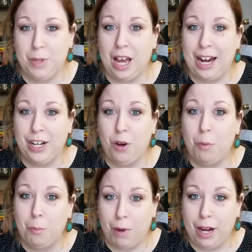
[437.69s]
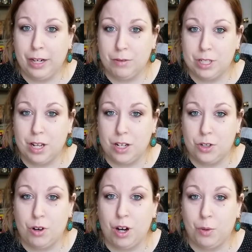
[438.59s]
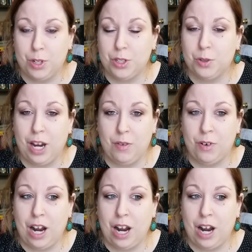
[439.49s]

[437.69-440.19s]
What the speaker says: I know mine was not strong whatsoever.